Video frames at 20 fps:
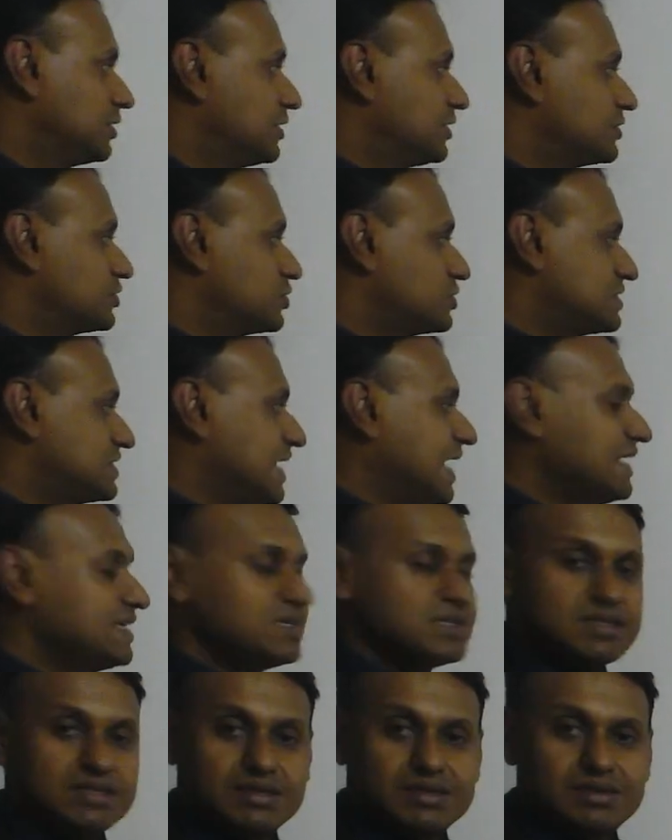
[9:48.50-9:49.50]
so
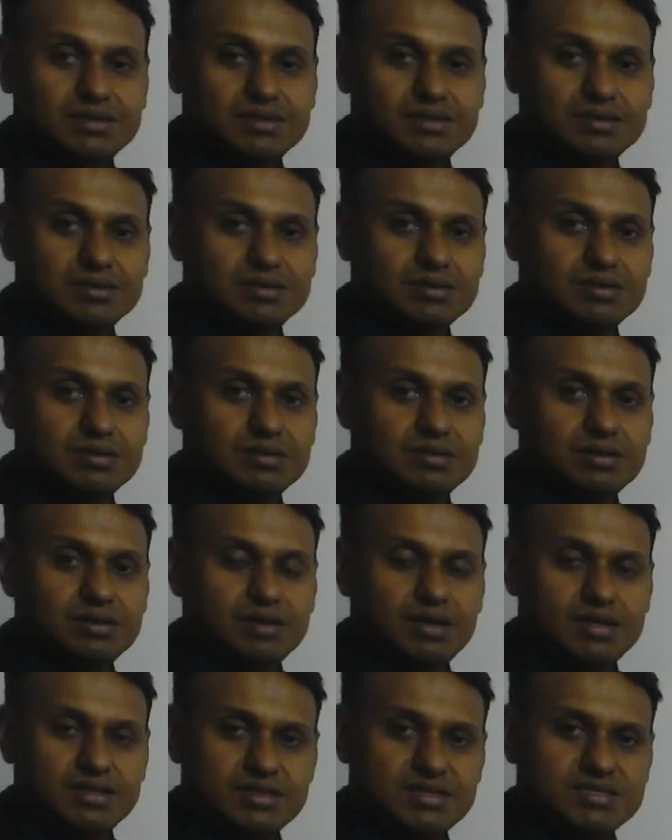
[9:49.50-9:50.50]
sender,
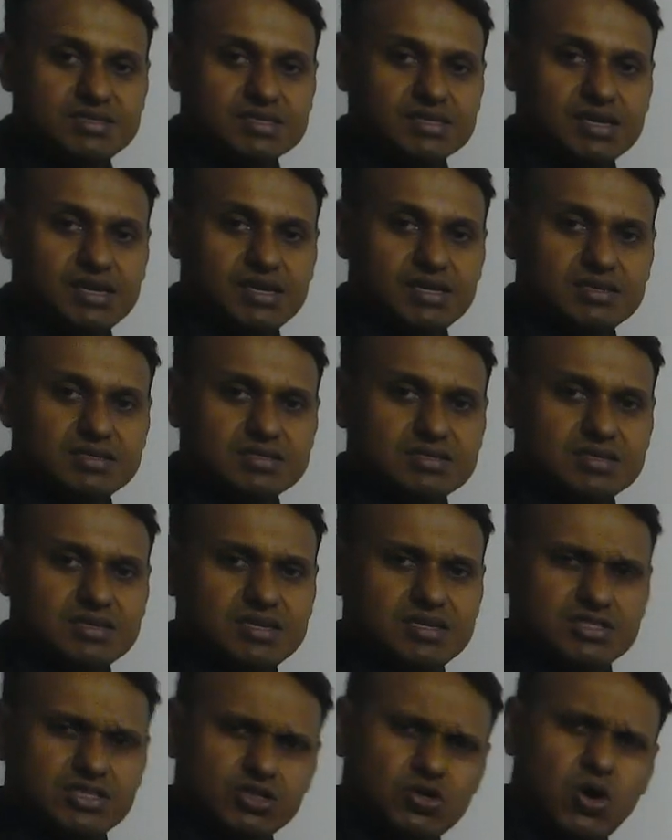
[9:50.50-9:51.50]
in this case,
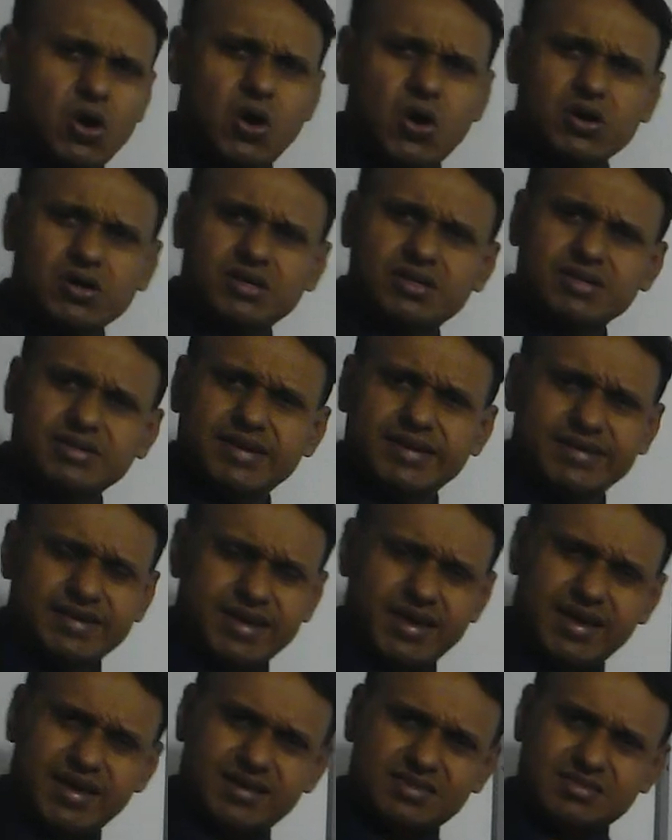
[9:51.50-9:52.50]
is it hawker that
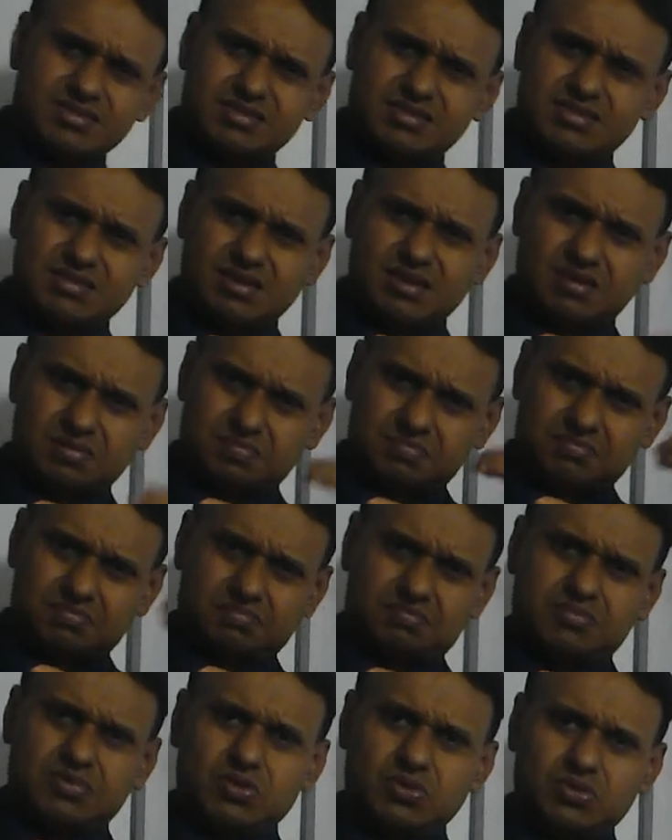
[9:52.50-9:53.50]
has
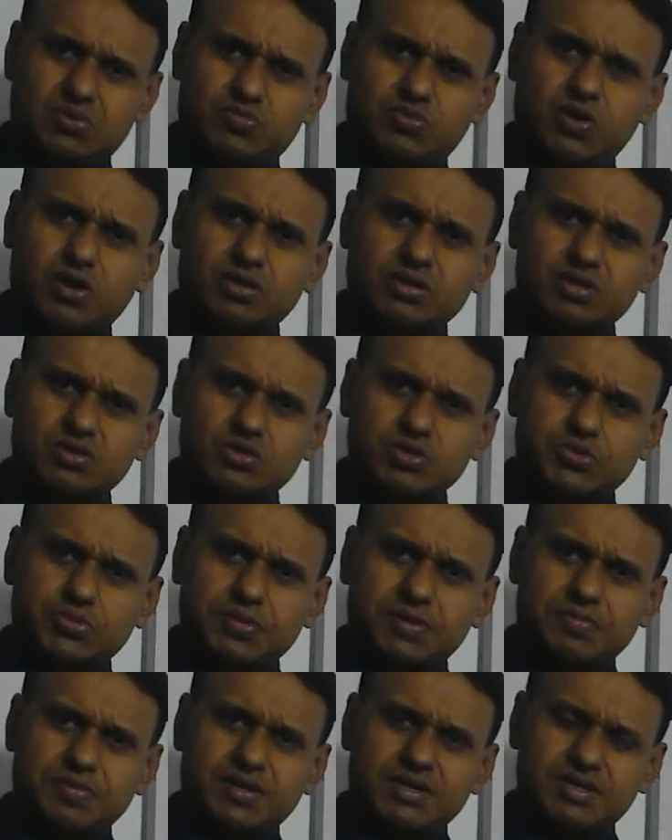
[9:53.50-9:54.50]
brought the
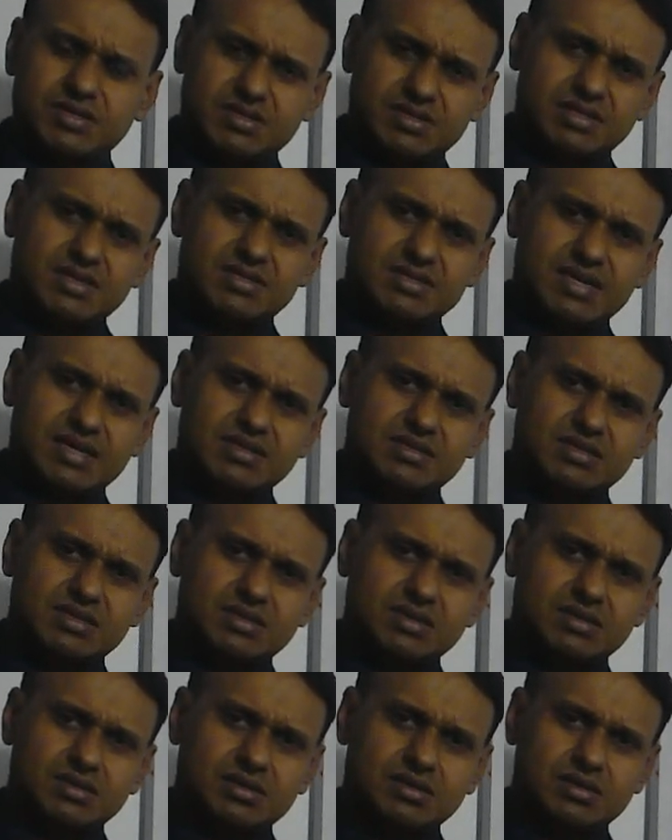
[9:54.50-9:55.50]
newspaper? Is he the
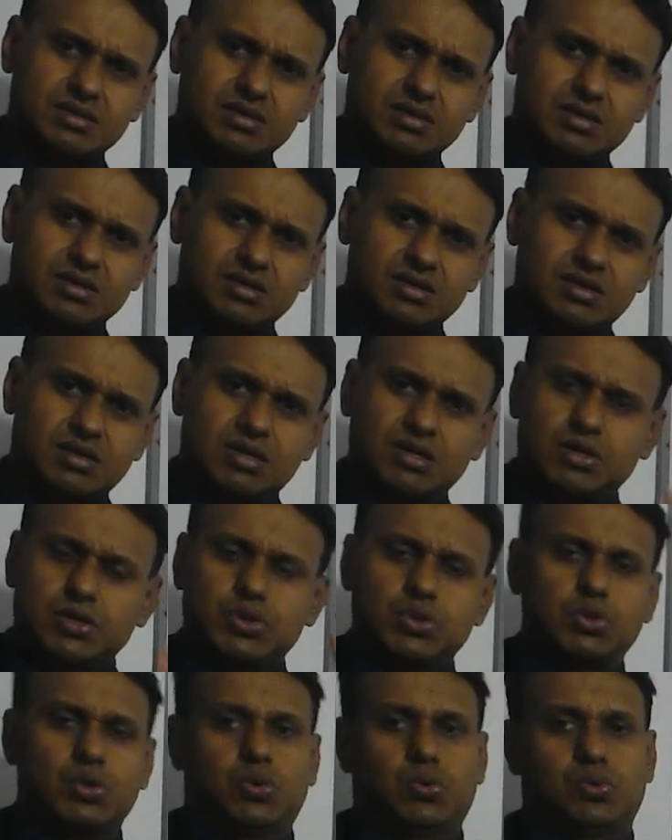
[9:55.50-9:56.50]
sender?
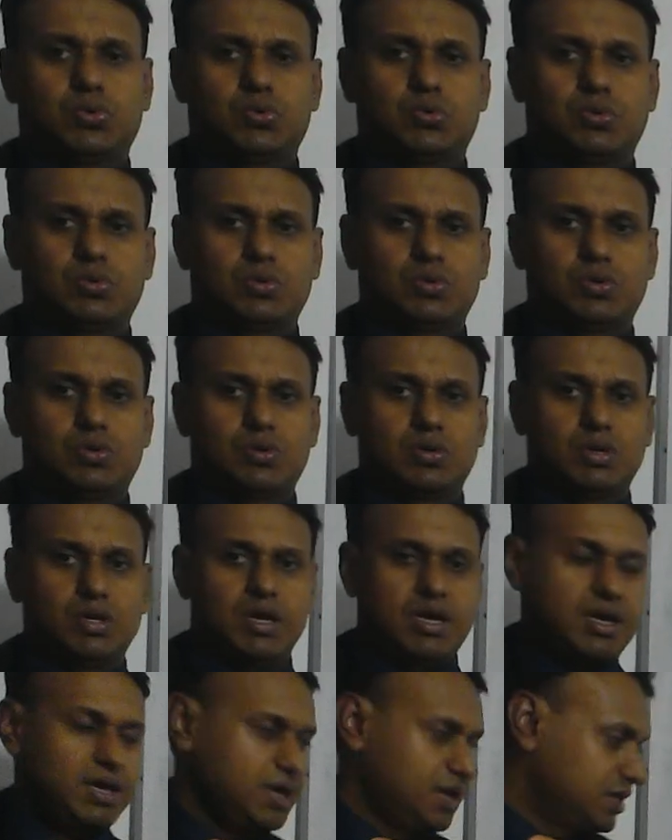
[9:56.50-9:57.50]
No.
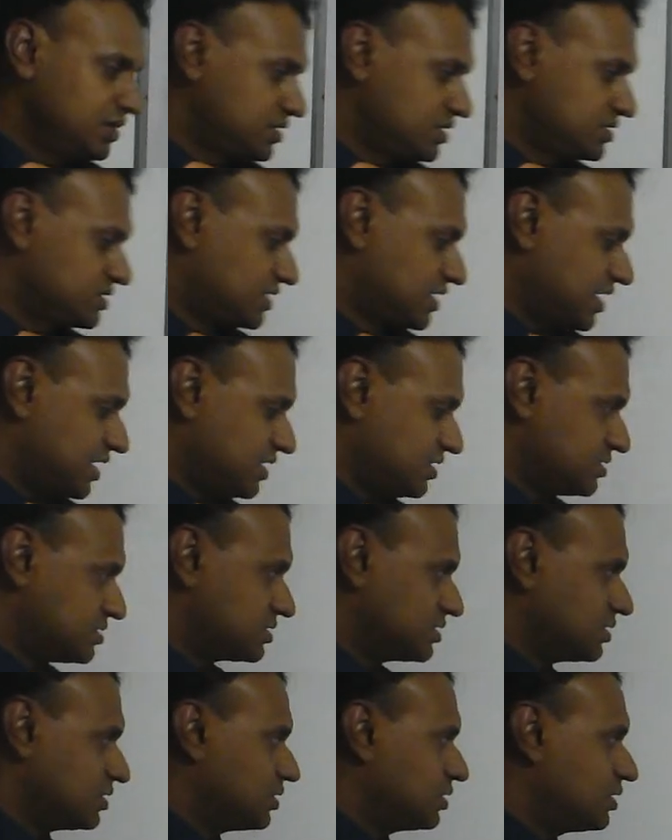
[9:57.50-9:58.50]
In this case,
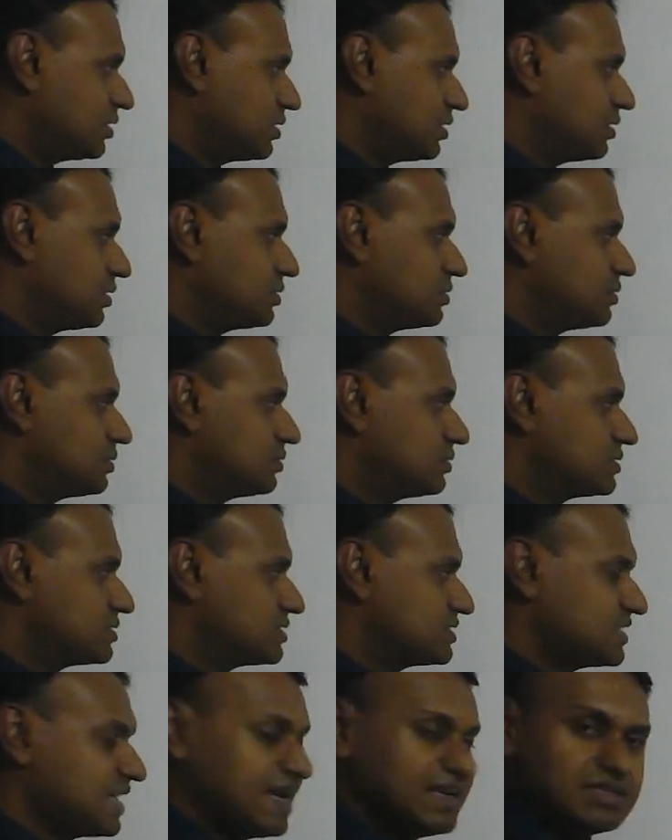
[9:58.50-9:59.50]

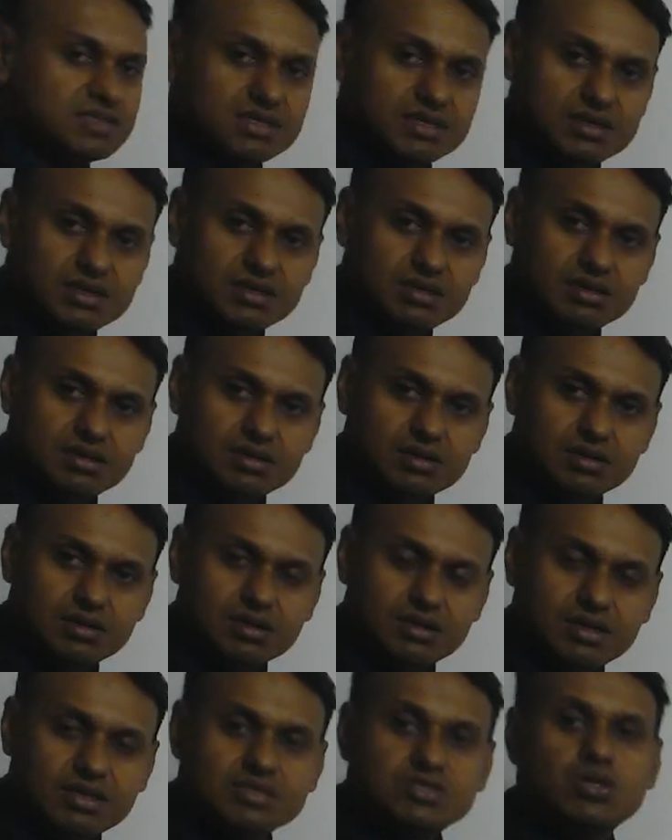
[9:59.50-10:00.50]
Sender
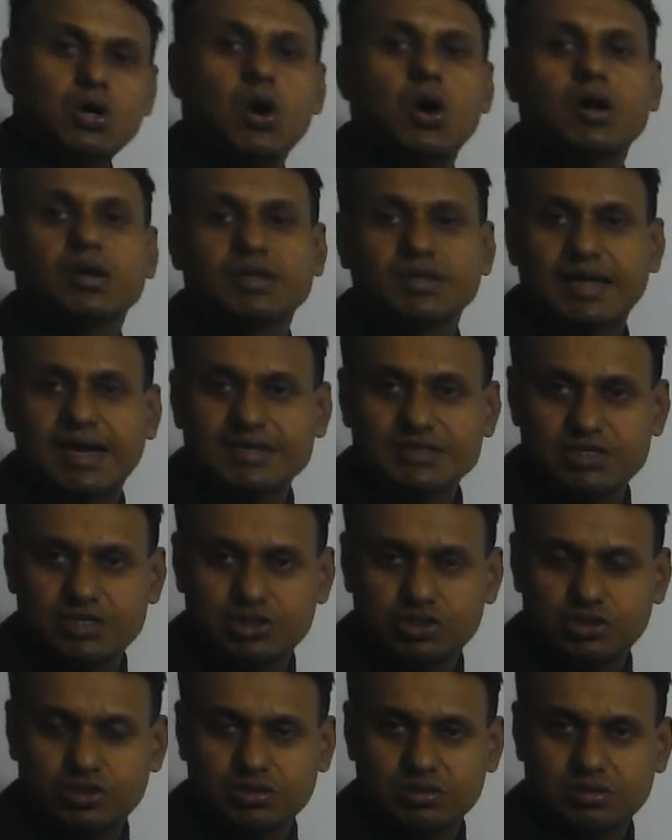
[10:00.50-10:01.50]
is the
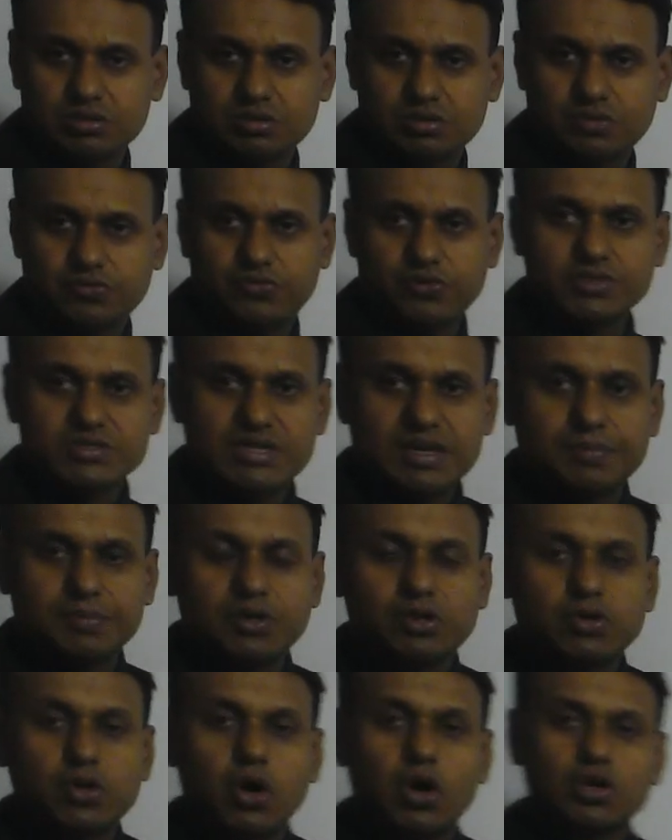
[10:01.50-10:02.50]
organization. For example,
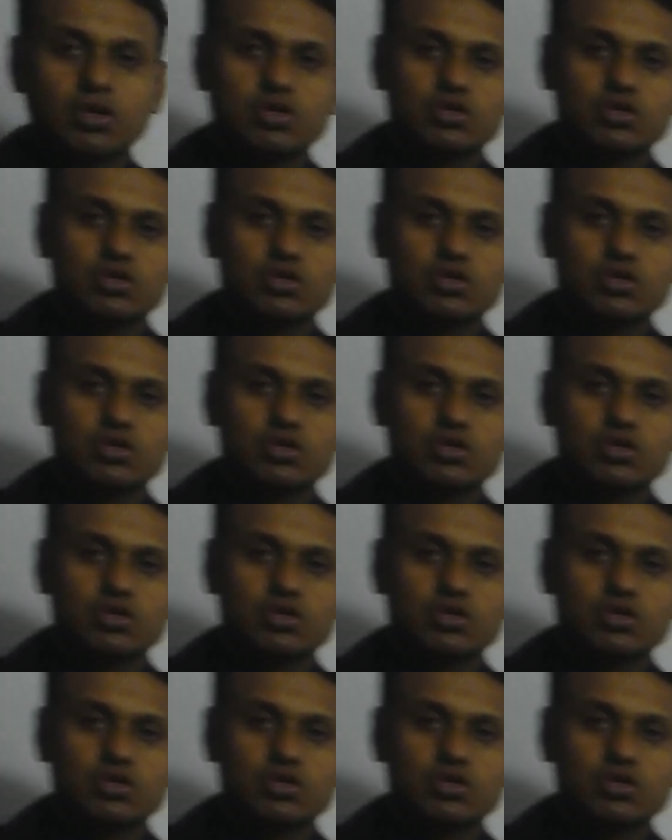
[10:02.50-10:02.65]
Dawn